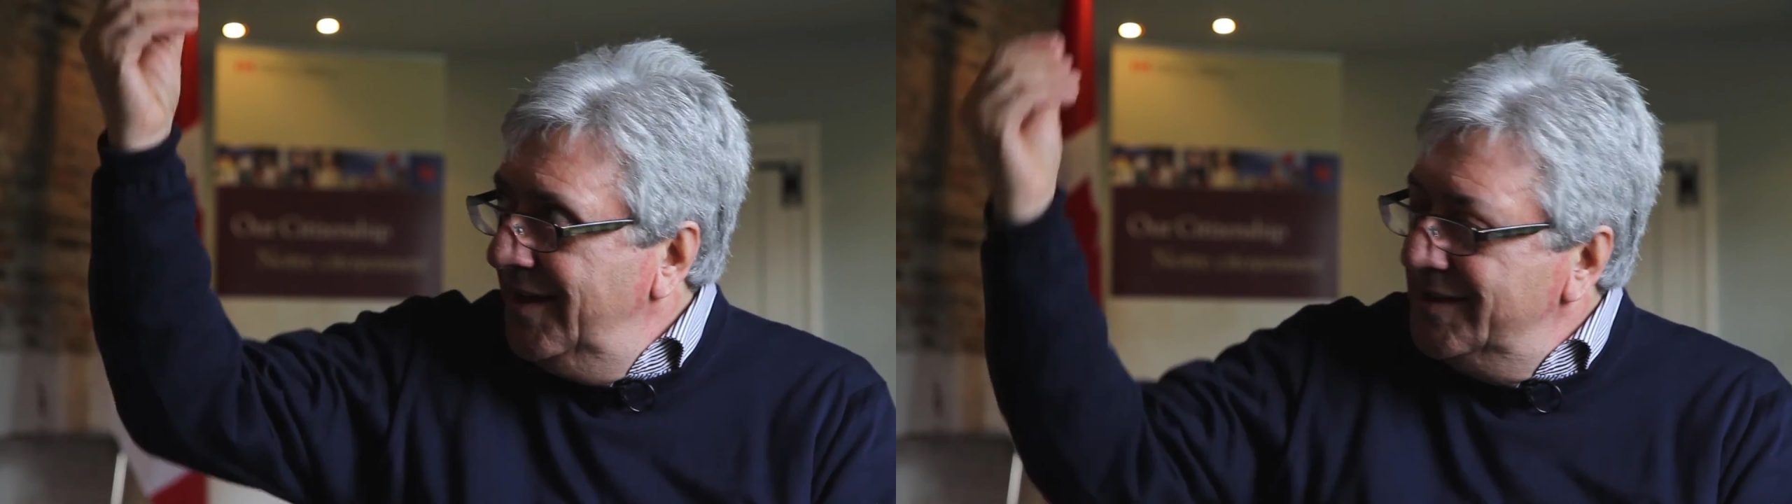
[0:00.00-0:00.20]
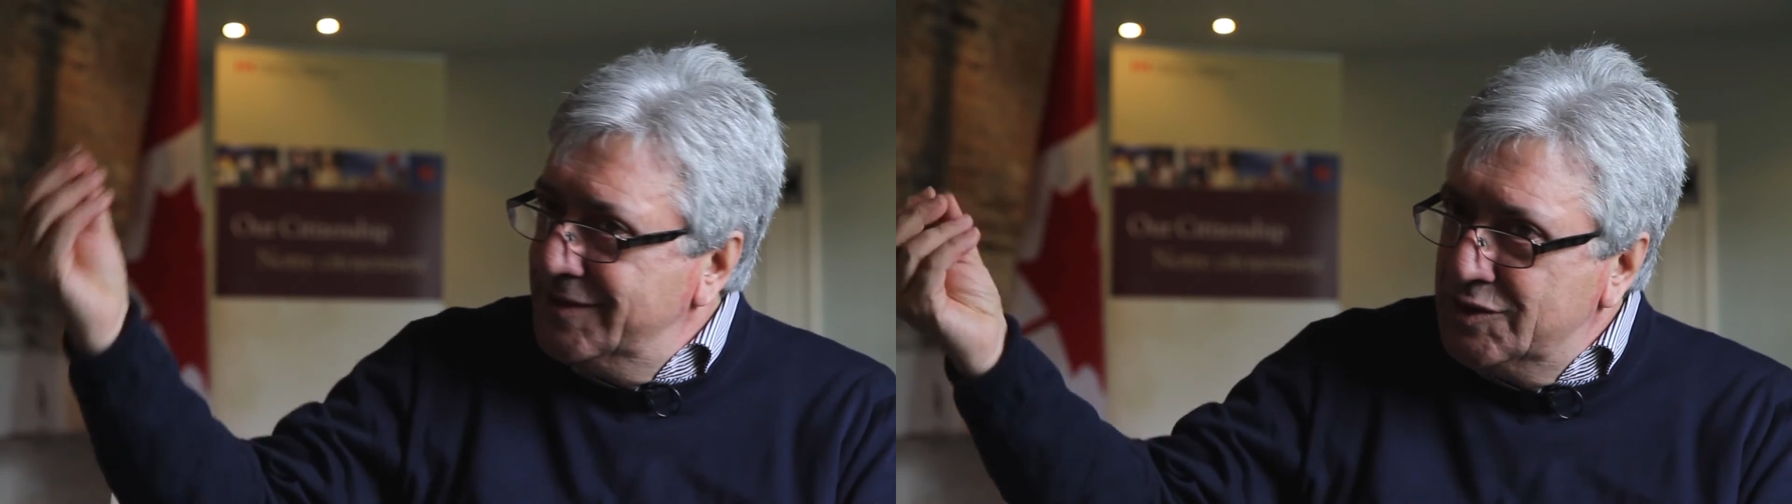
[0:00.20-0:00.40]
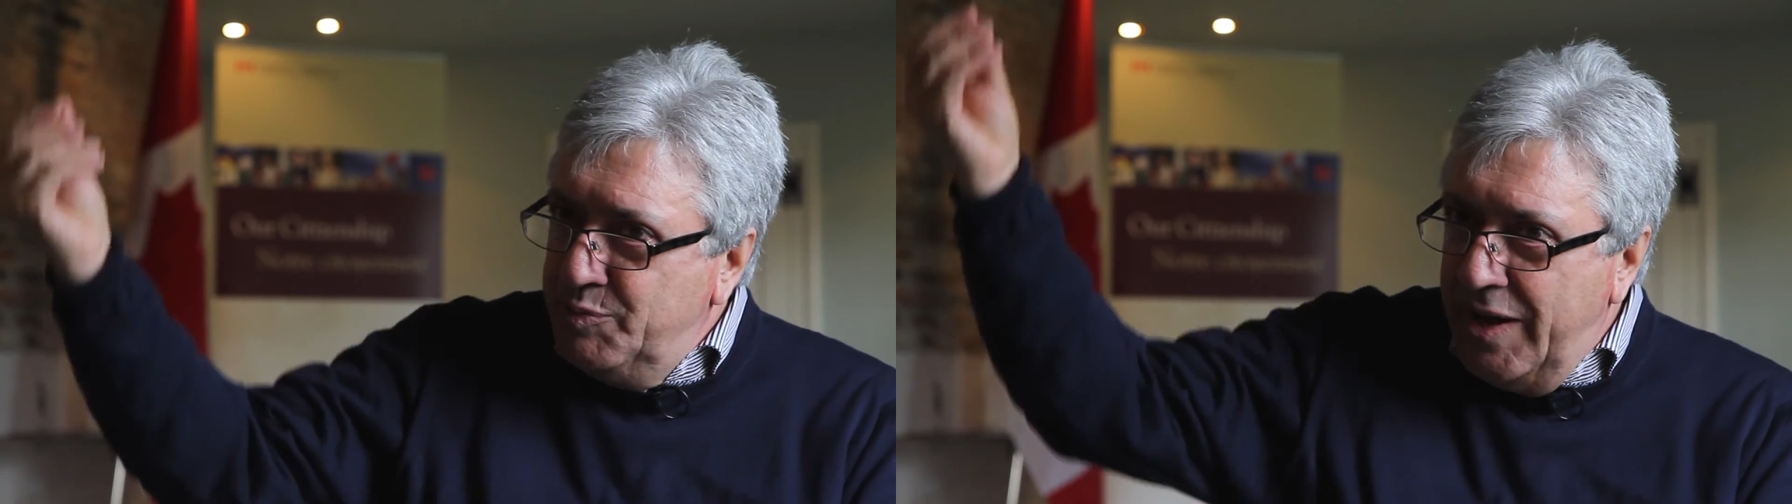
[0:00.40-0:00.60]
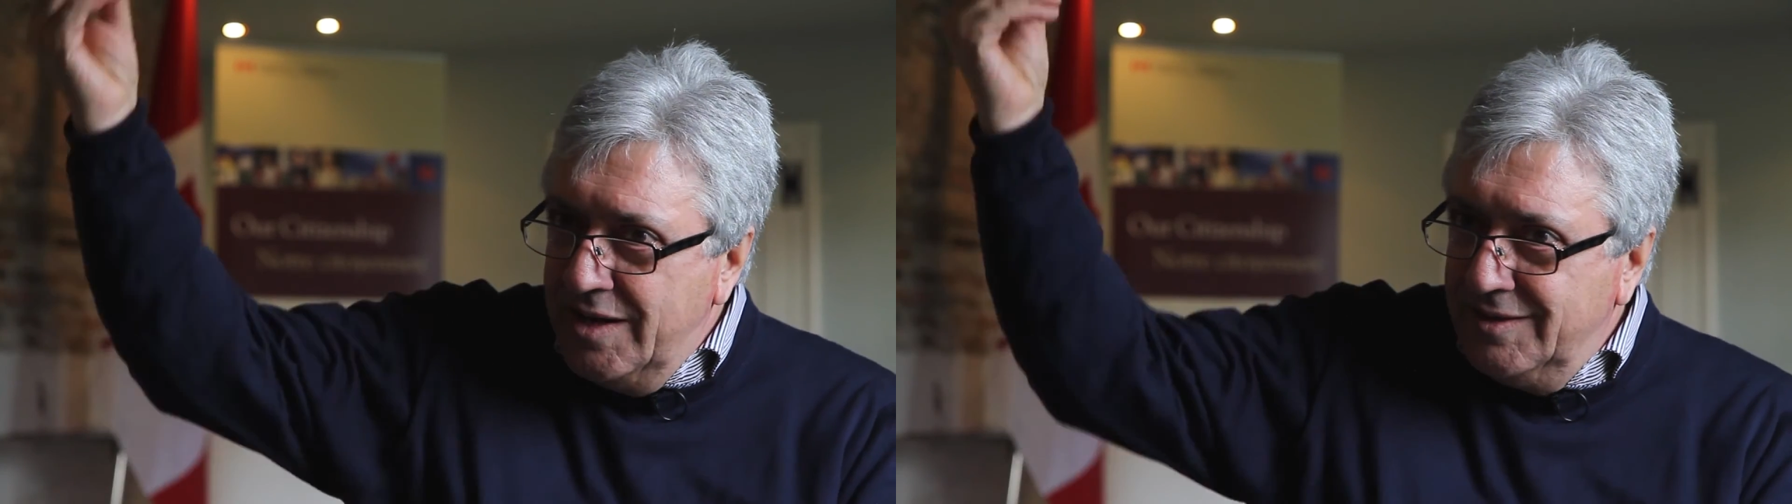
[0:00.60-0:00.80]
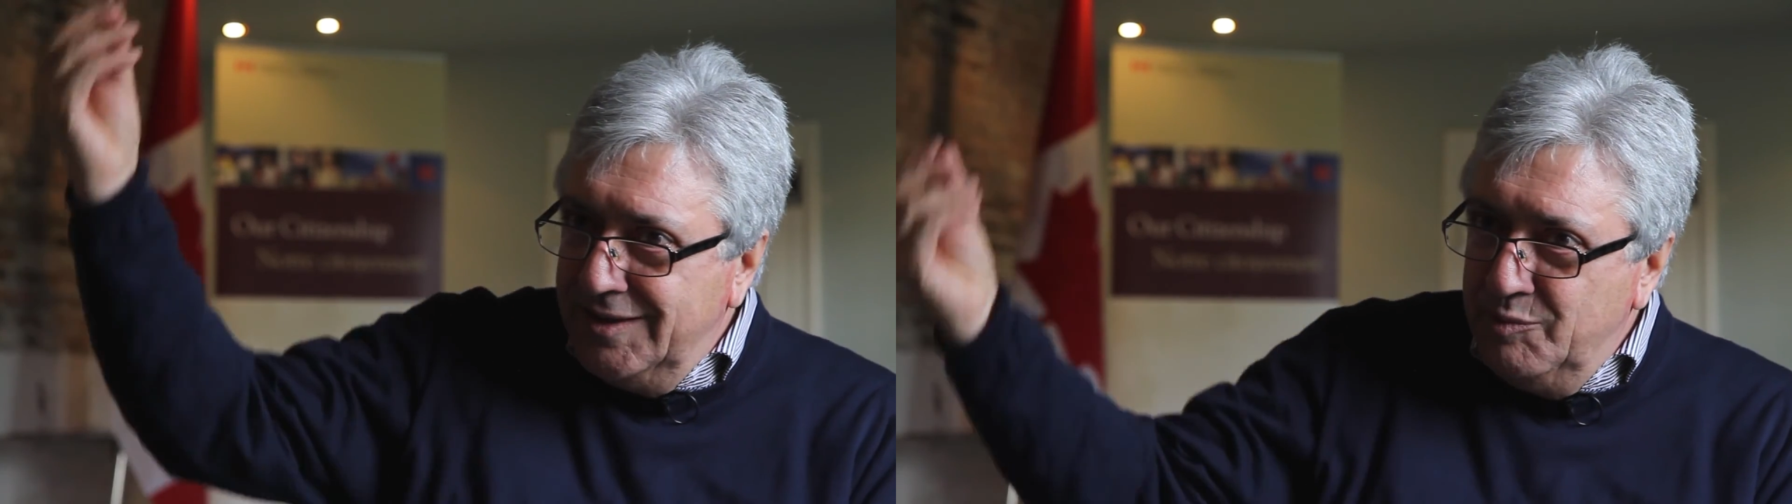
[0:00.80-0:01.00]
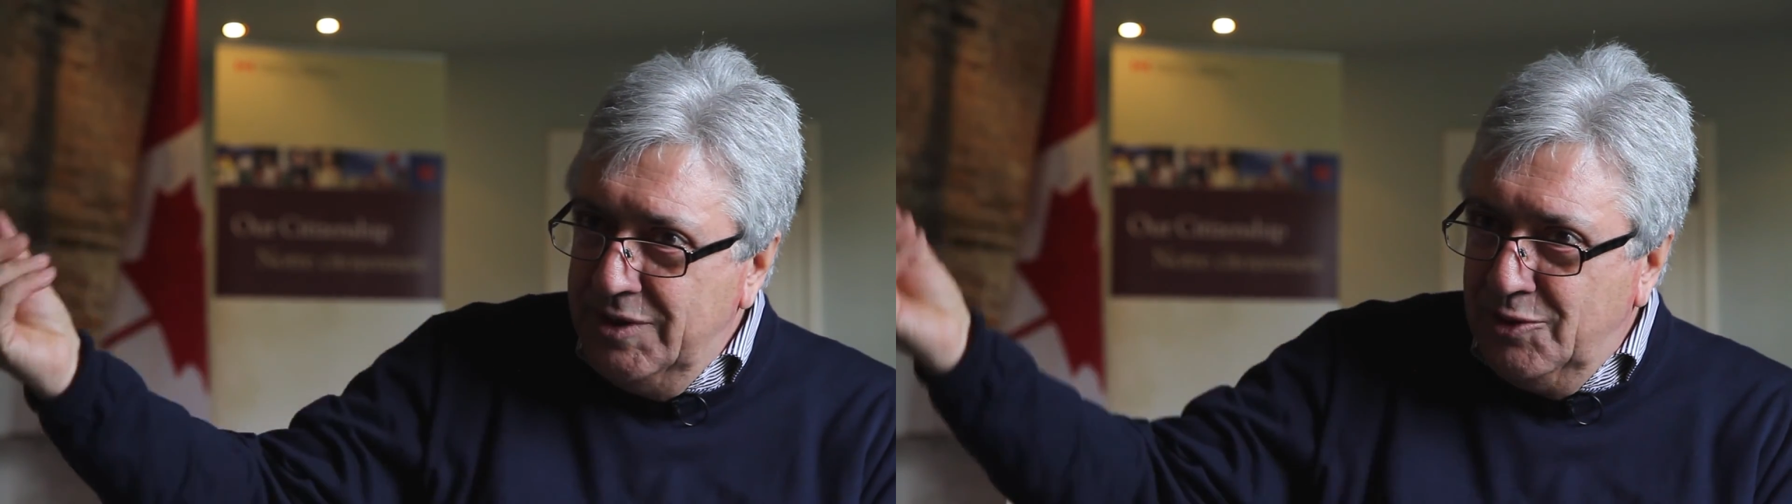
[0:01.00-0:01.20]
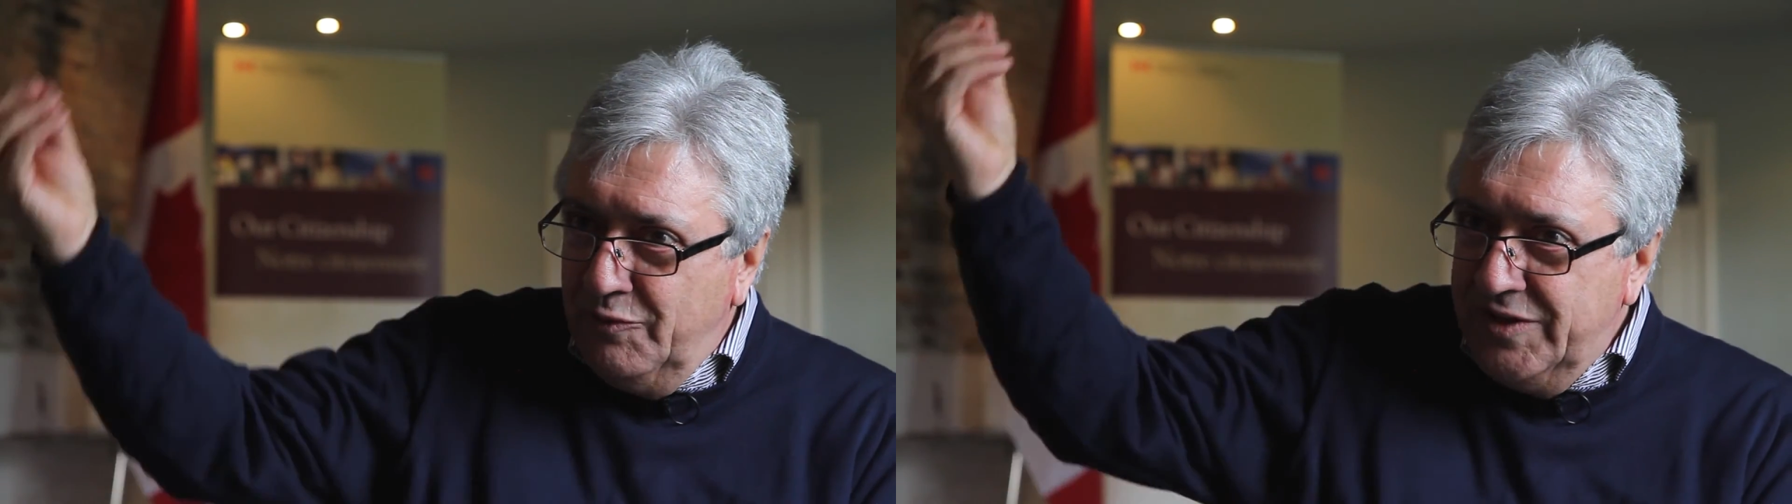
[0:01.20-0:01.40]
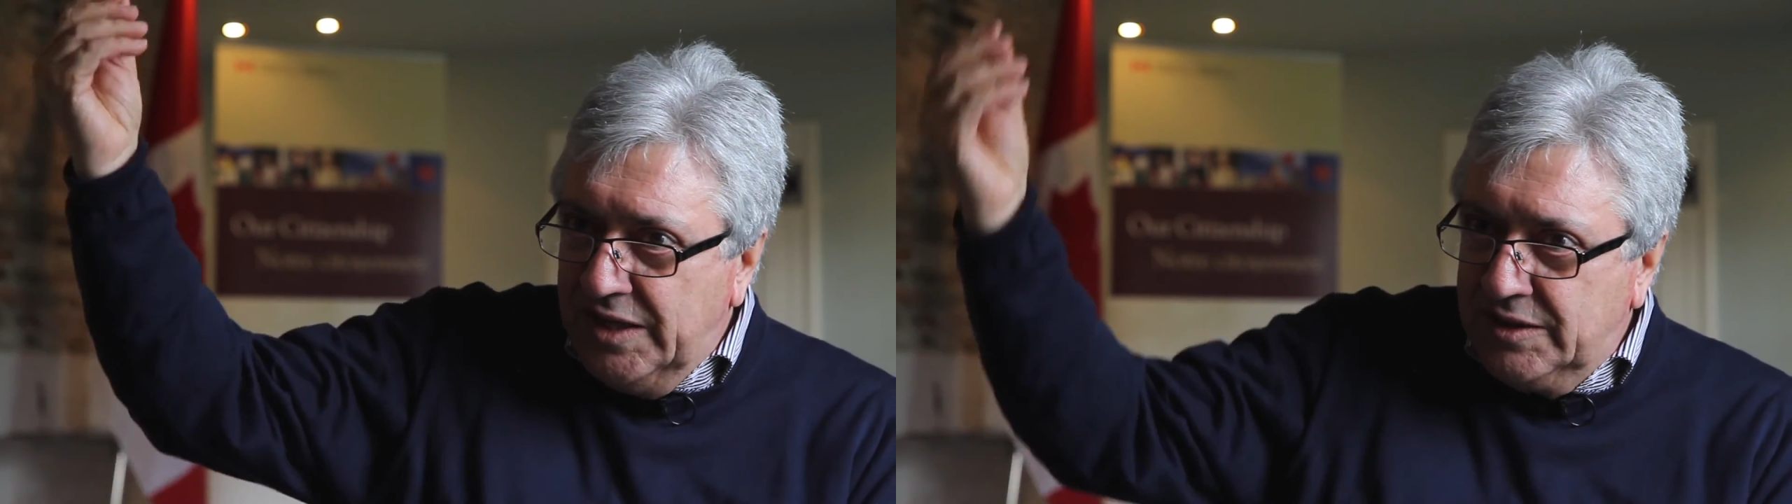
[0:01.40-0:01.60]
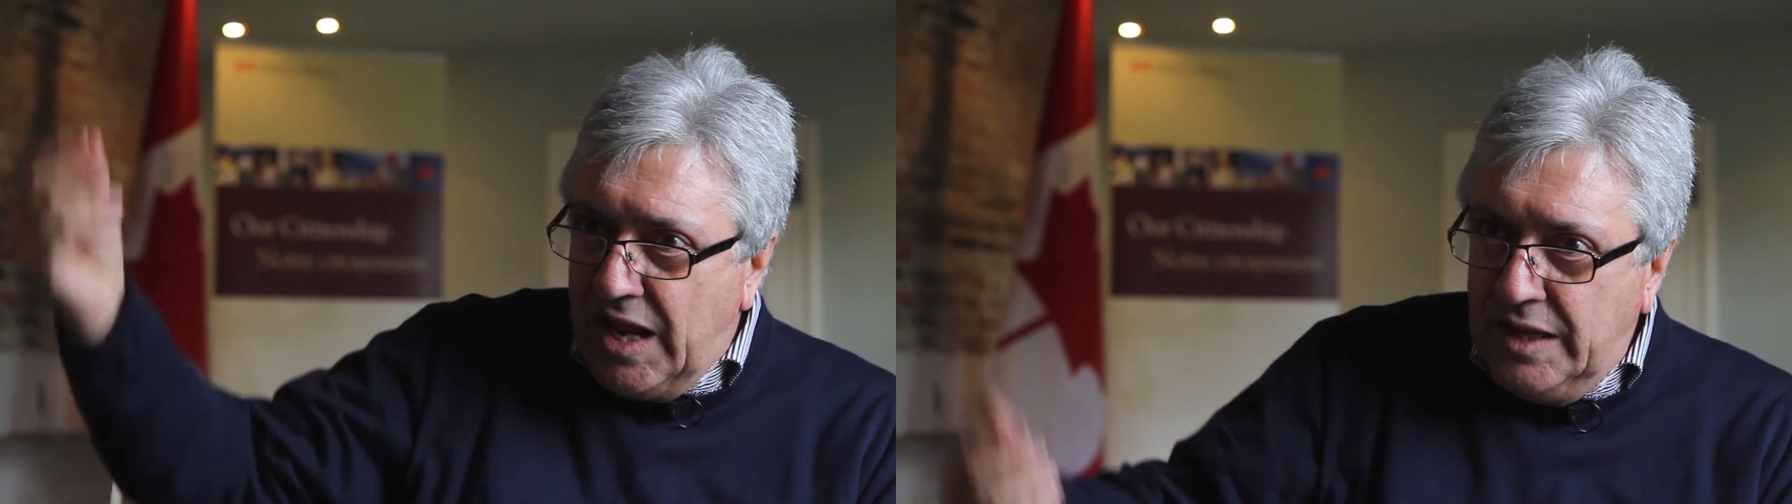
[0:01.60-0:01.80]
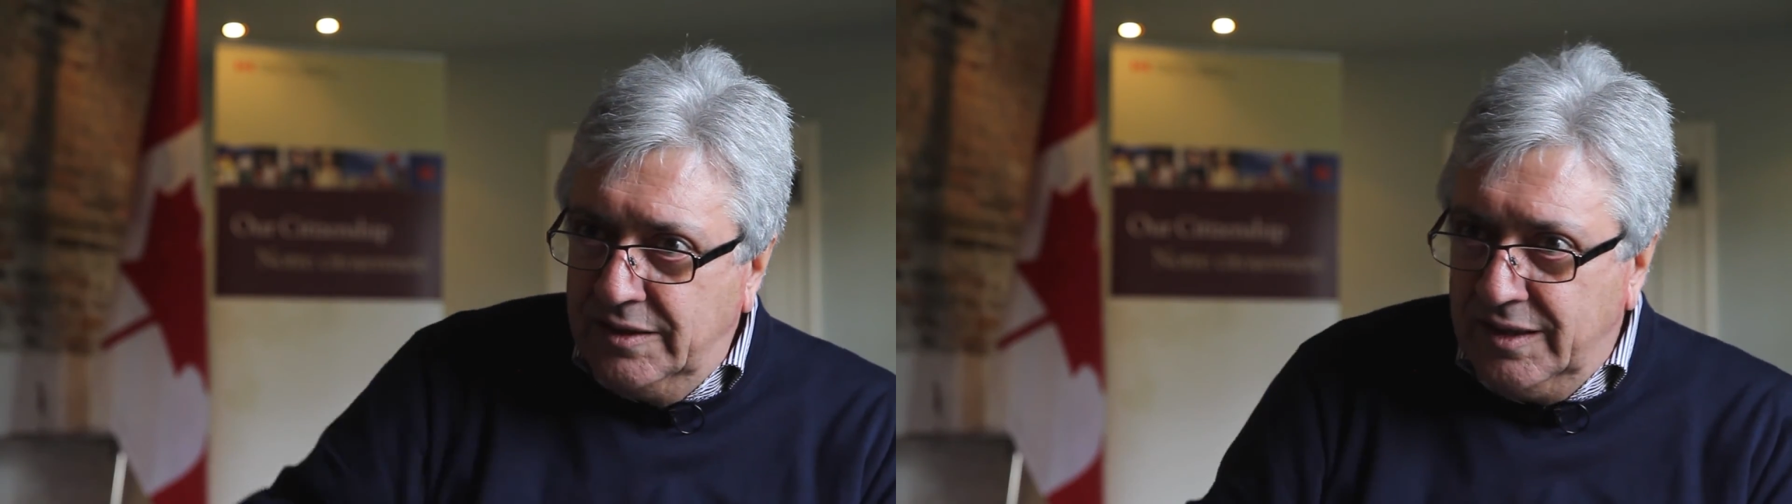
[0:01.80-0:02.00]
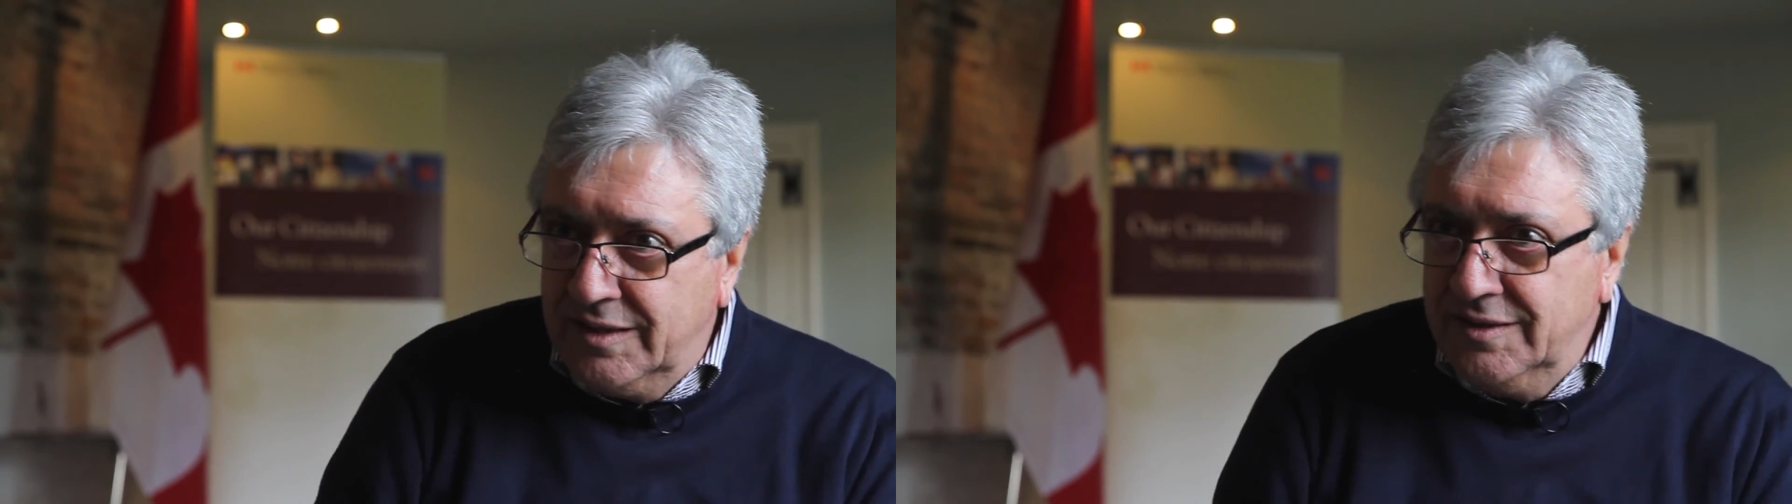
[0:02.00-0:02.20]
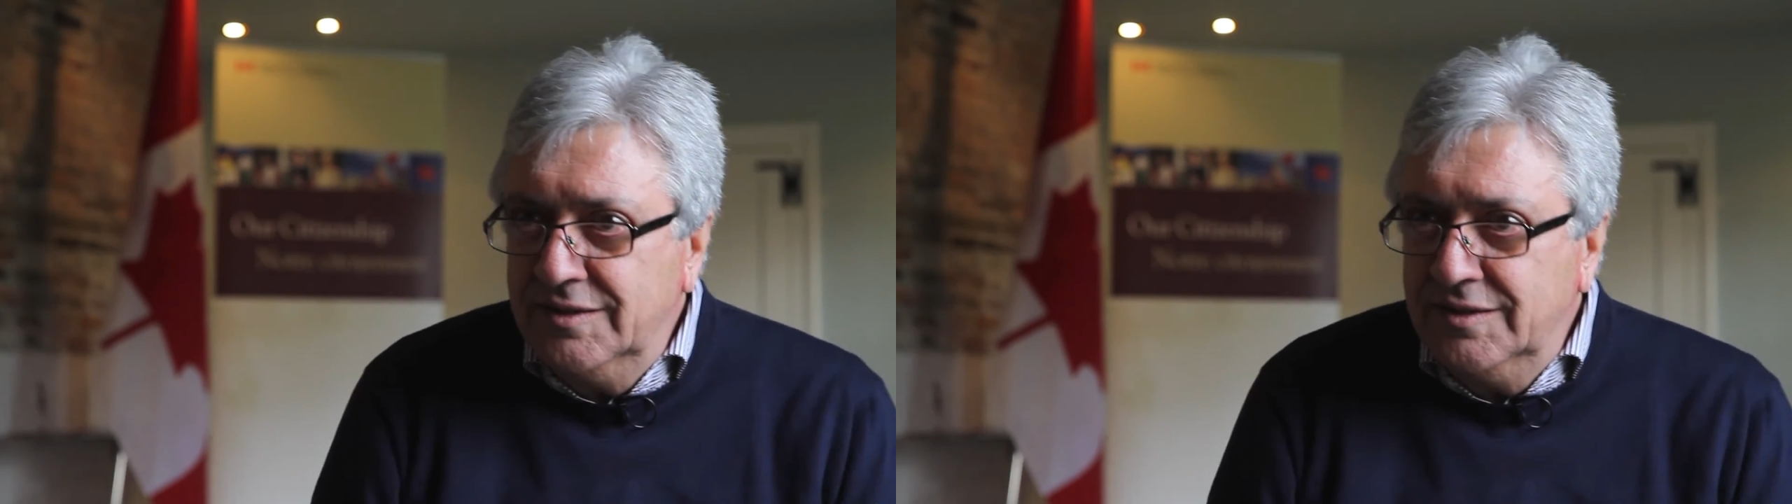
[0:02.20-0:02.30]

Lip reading: suspended in the middle of the Atlantic.